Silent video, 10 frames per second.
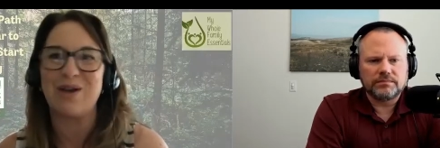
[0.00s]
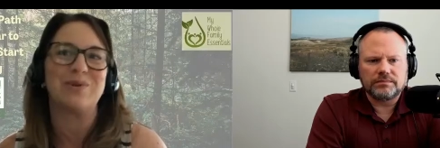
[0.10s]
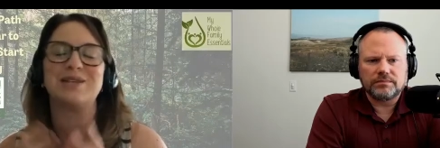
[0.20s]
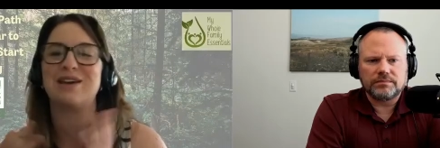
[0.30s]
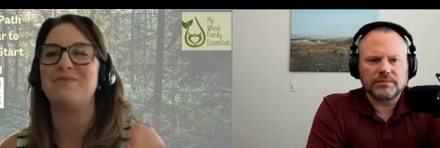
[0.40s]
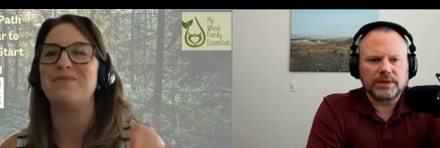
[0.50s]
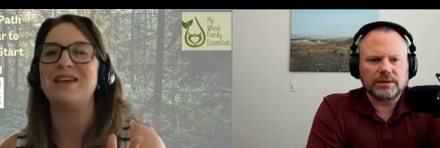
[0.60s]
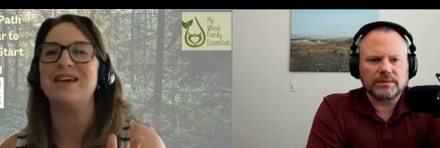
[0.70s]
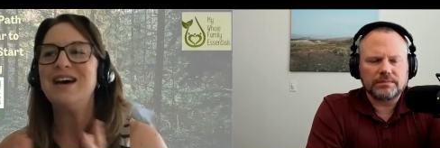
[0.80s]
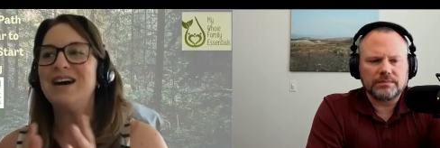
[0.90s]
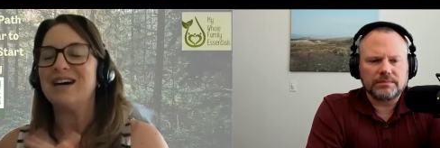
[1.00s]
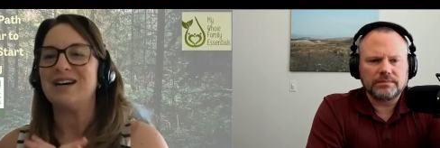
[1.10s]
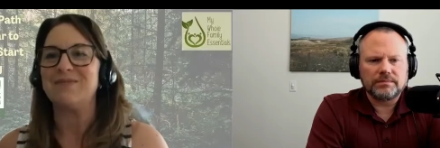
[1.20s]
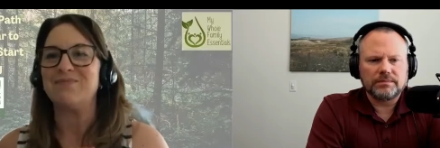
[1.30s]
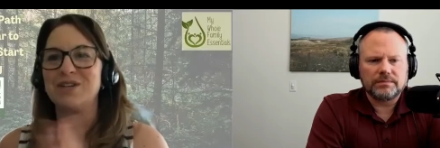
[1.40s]
Speaker 1: I wasn't going to be
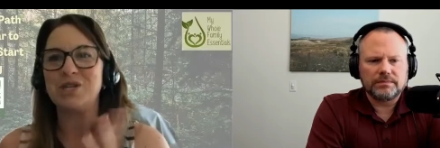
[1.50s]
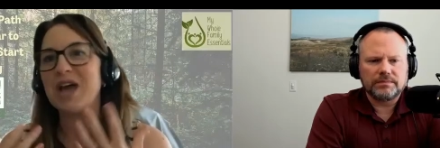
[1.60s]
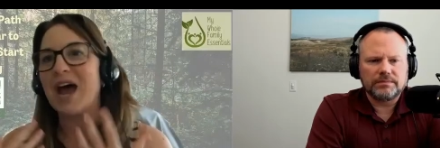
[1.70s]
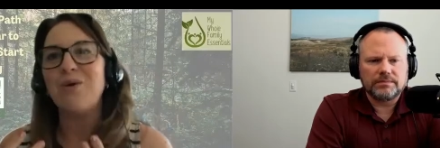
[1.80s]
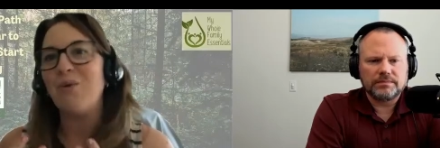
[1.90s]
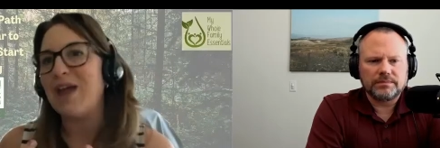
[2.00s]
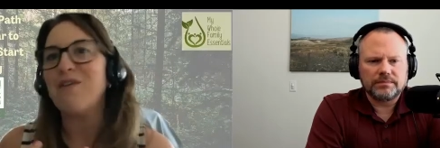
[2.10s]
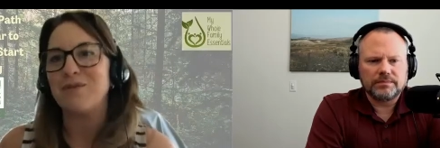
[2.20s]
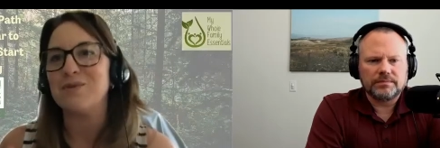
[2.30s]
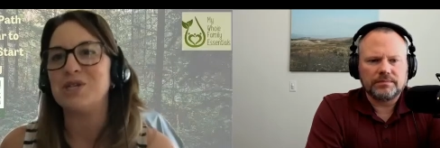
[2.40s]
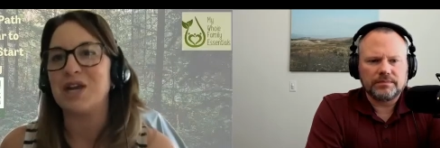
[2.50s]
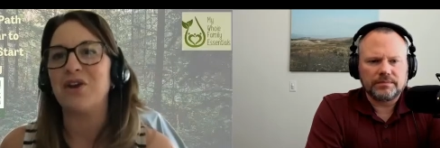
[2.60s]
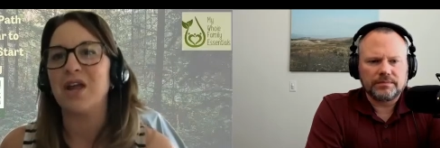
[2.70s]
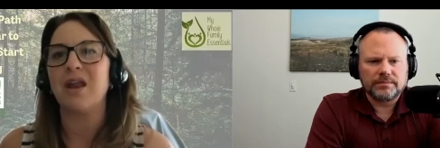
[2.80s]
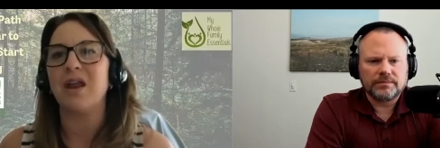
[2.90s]
um, shy away from
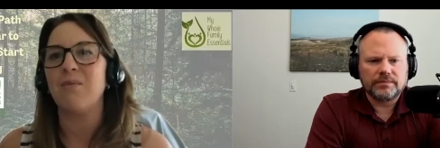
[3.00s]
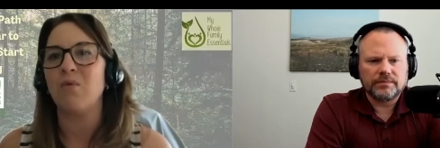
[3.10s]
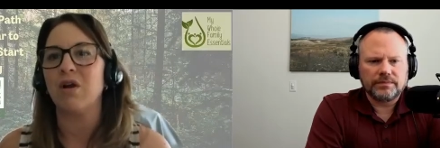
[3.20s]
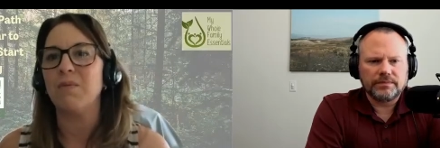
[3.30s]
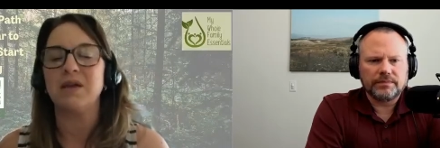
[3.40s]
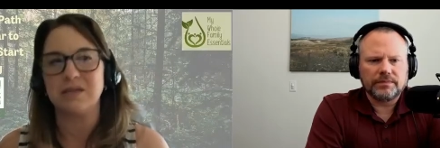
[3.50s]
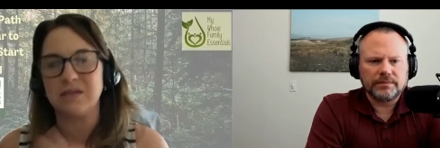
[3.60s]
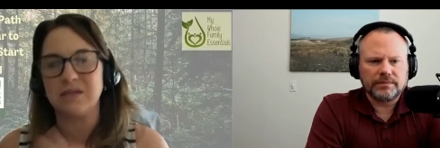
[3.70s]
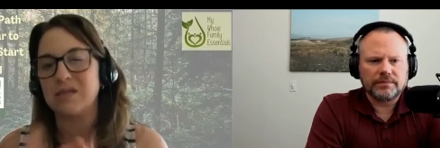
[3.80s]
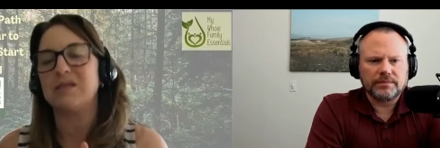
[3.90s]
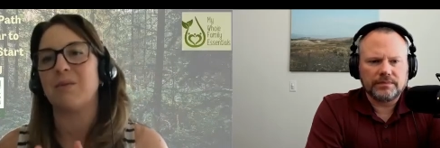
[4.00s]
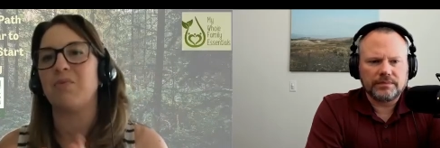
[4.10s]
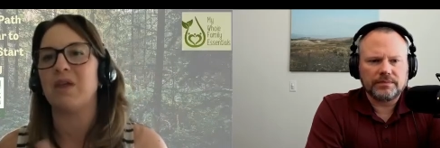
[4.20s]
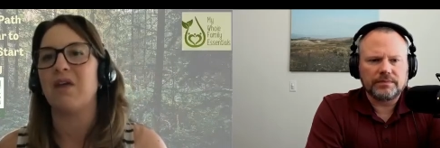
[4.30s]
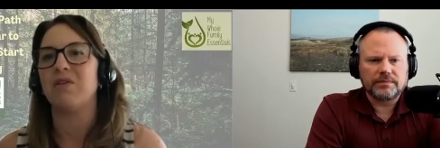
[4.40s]
sharing it anymore because this is
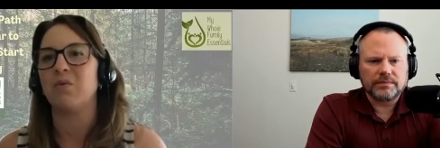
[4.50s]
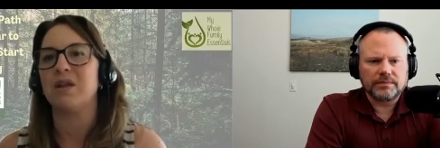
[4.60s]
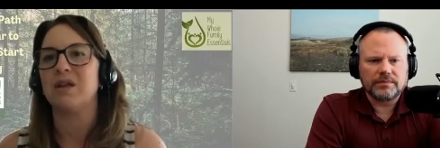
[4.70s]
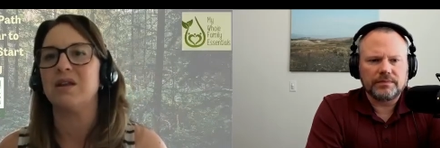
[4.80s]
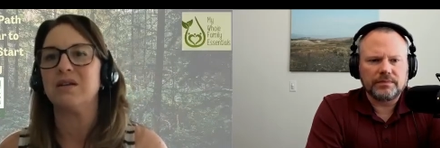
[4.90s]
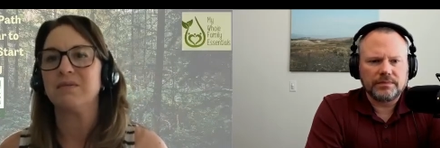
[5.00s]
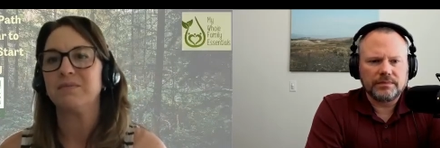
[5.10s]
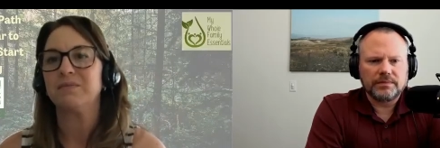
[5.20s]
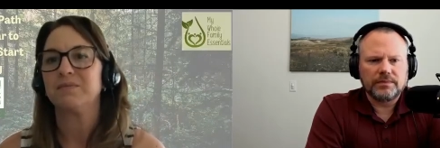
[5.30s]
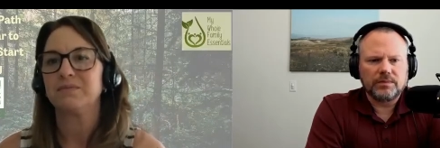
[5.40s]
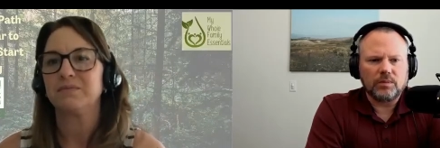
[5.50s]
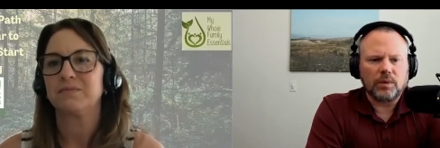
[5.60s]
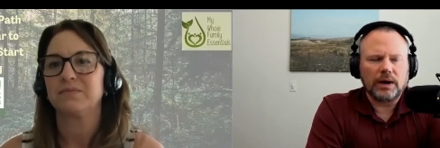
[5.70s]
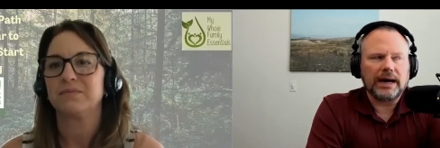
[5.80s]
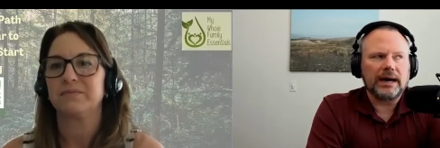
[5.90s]
something everyone needed.
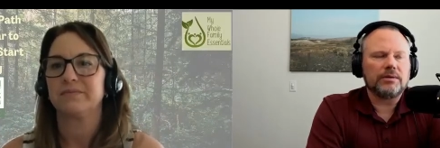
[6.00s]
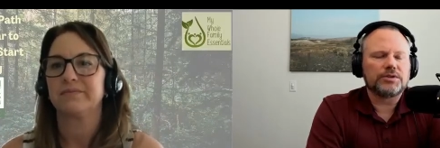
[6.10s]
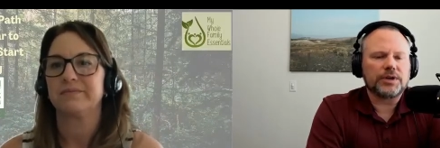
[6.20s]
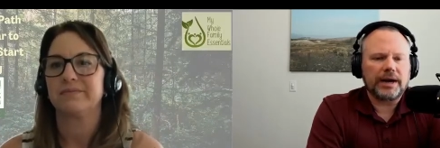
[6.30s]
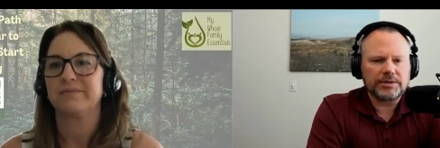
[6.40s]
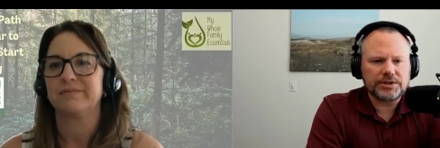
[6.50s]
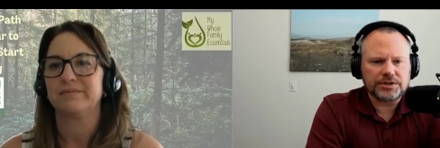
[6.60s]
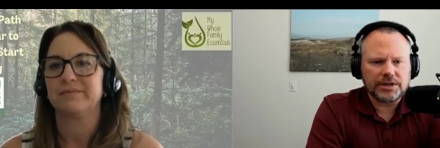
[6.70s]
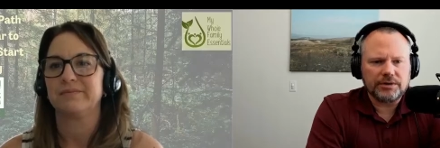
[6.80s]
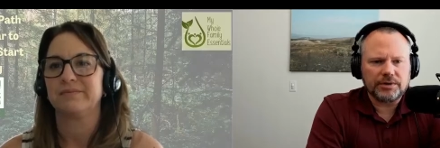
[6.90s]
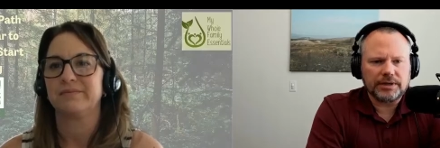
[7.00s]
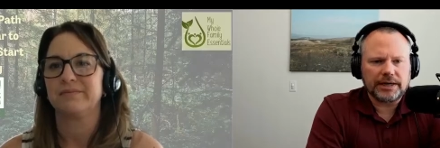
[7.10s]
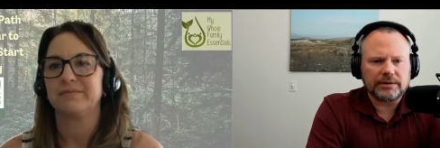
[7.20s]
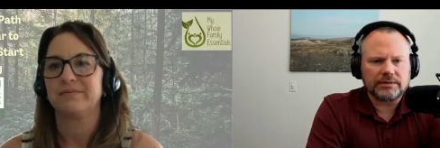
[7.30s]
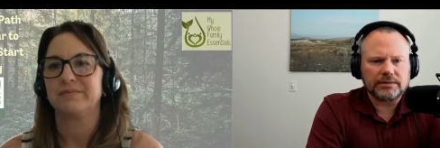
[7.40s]
Speaker 2: Wow. So, how is your son
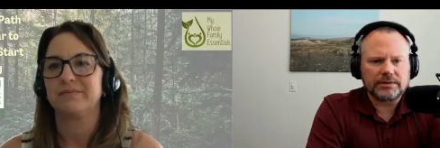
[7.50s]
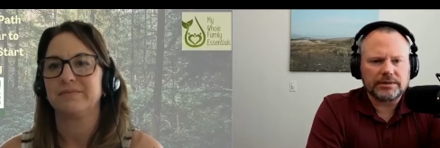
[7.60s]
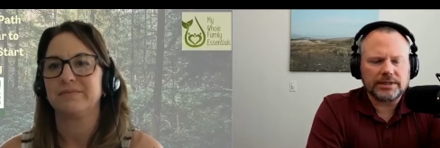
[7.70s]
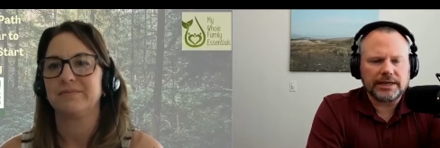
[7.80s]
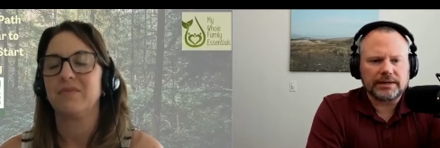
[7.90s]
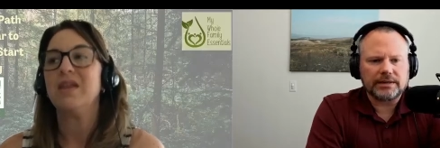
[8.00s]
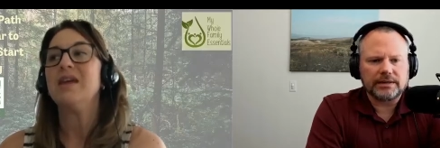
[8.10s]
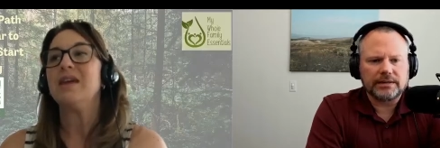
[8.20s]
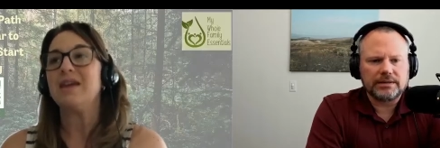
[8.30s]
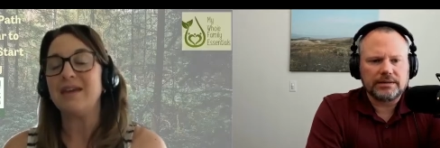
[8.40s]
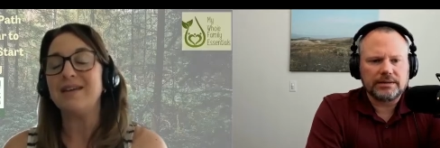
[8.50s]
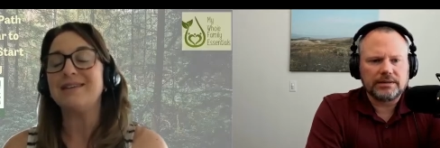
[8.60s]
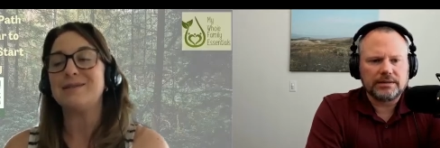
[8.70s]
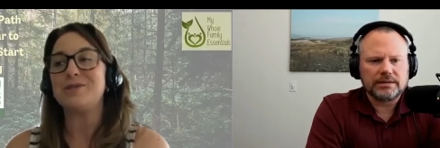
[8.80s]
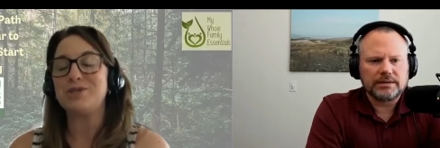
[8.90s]
doing now today? He
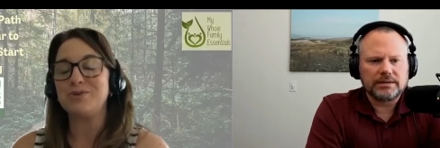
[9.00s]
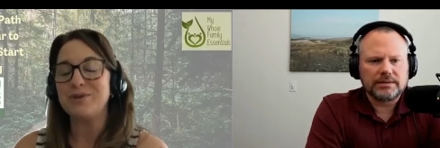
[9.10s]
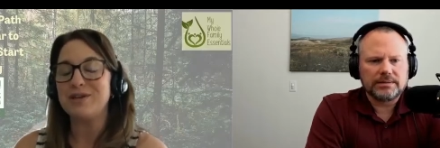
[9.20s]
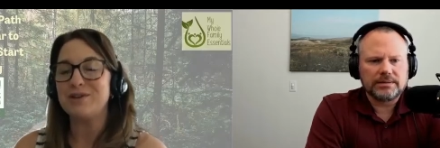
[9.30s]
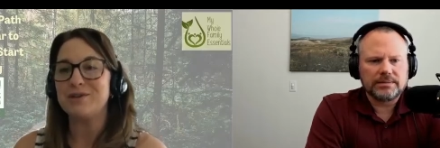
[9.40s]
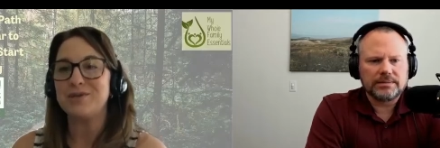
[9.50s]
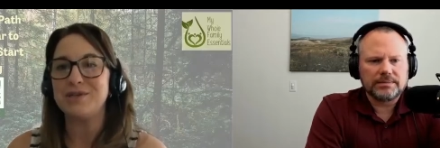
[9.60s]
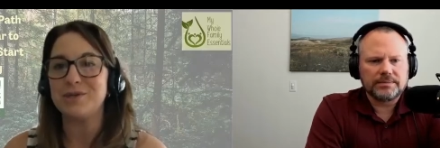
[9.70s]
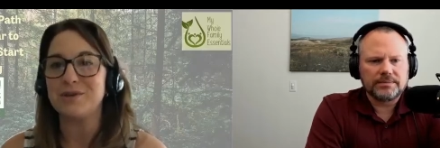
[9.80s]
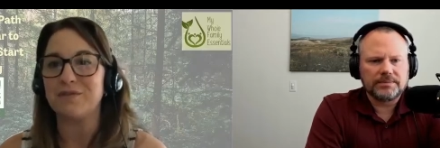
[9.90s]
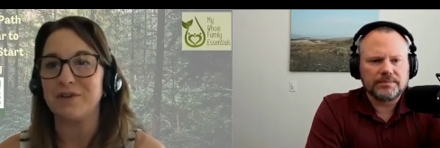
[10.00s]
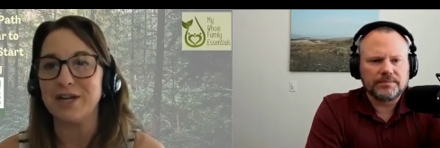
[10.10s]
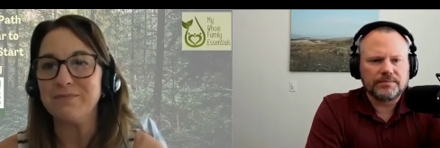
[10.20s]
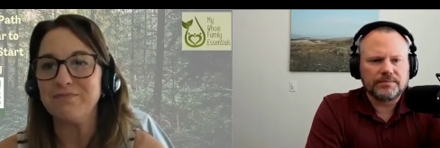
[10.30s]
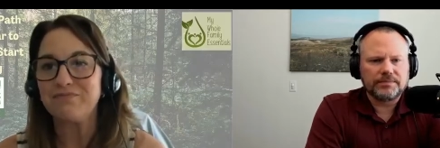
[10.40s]
is two
Speaker 1: years seizure
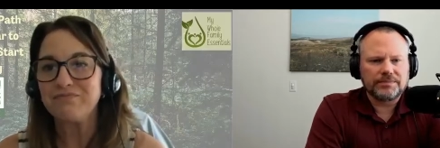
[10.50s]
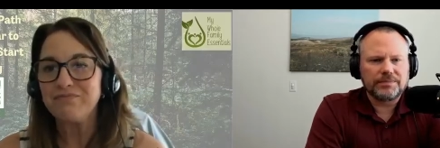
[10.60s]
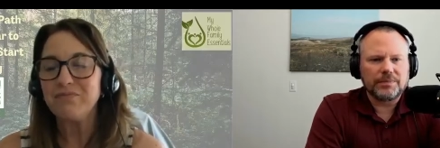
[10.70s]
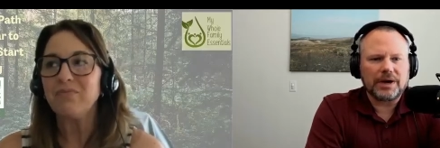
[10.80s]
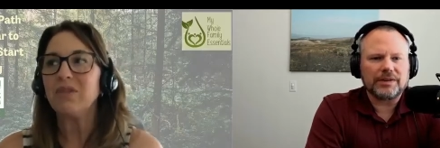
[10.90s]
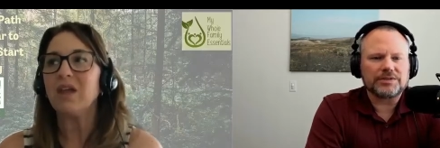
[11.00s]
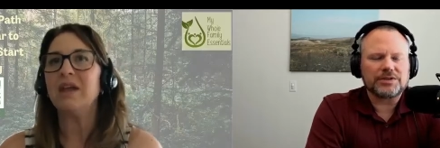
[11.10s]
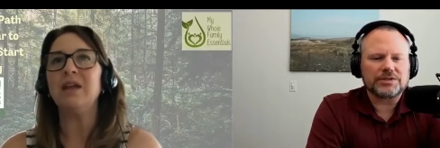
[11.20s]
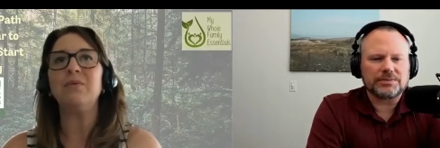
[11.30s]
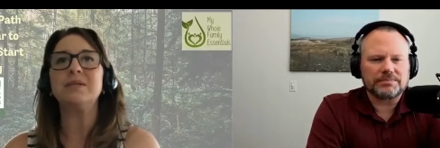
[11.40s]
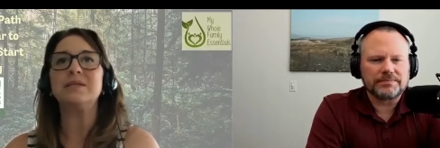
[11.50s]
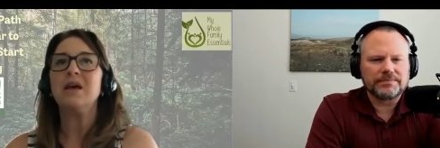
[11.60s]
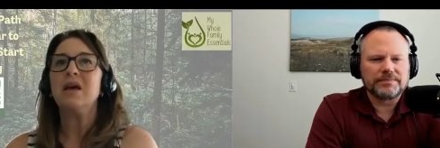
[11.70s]
free. Wow, awesome. He was